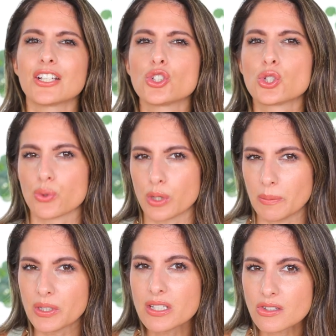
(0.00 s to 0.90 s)

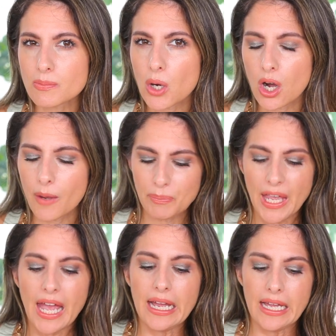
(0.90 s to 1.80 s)
extremely small.
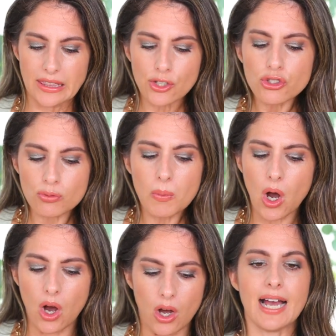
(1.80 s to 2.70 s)
They're
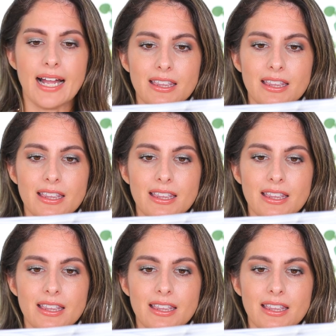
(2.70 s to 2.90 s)
small, not